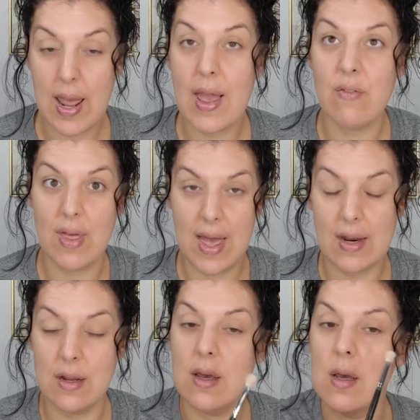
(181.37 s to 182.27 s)
have that
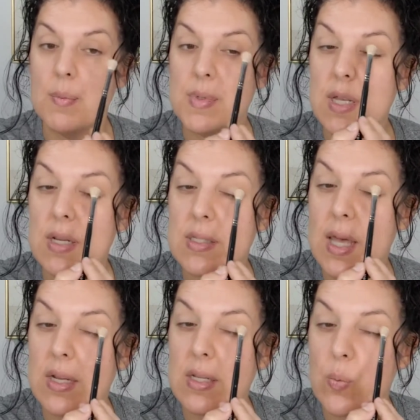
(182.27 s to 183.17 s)
set
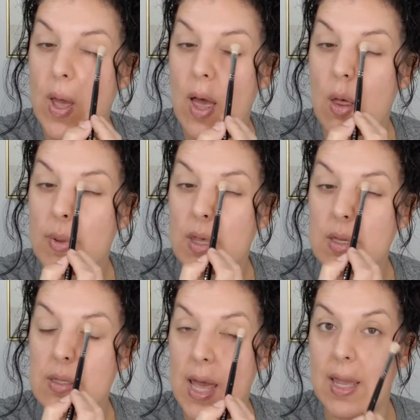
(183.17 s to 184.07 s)
aside as well
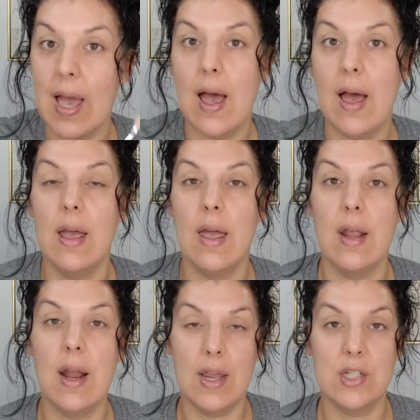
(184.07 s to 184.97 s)
because I got
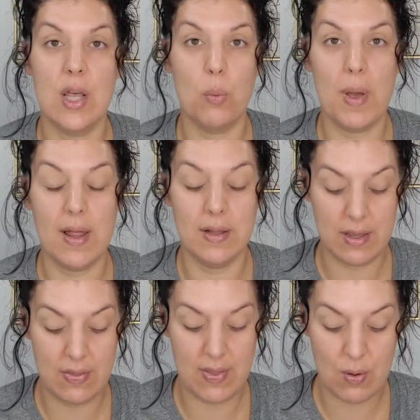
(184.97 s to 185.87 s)
an eyeshadow palette
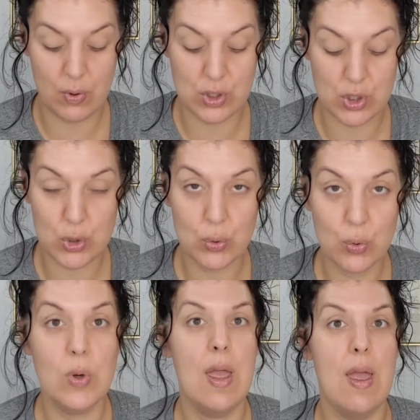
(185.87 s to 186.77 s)
in that one
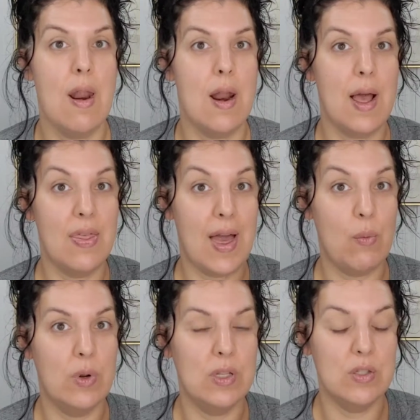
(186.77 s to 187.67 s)
too. That
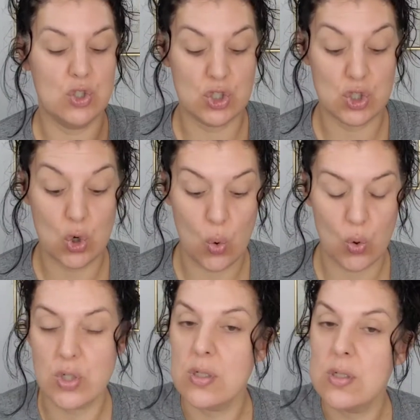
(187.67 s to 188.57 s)
one is just
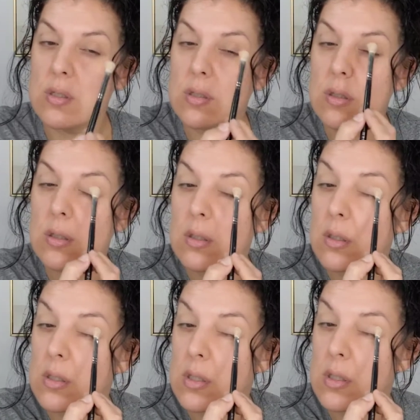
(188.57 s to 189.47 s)
gorgeous.
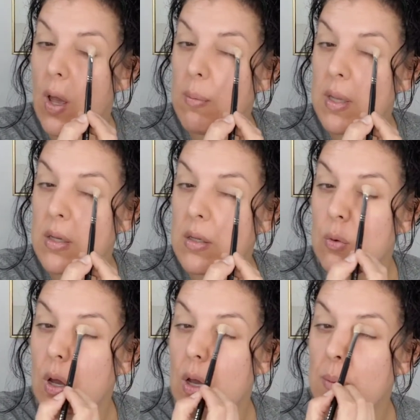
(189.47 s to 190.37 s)
So I may do
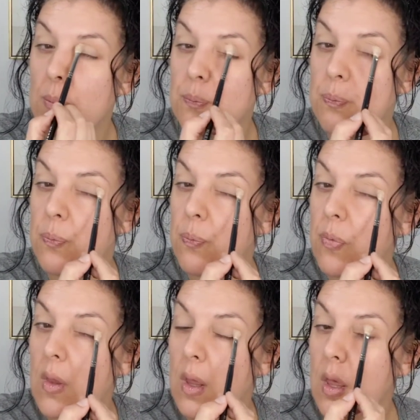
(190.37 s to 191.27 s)
a
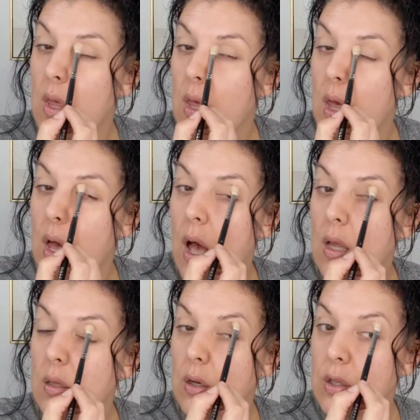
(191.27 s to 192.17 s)

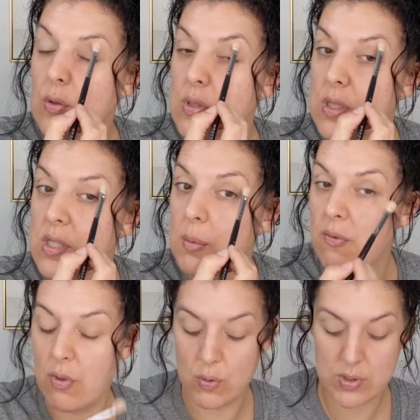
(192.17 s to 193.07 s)
look using some
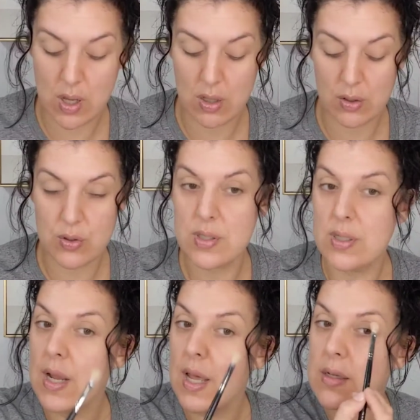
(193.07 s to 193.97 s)
of those colors
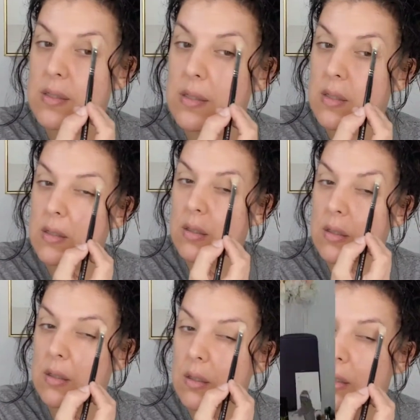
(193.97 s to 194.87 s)
next.
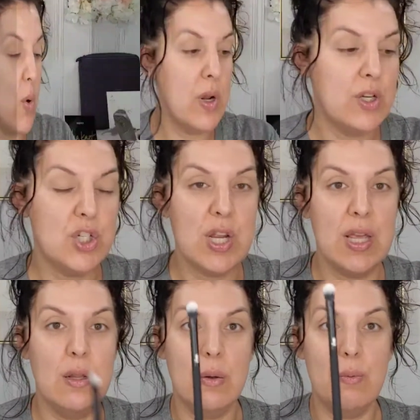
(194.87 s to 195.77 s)
My Moda
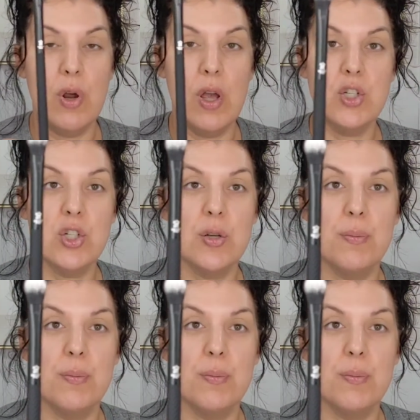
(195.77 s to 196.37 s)
shade brush.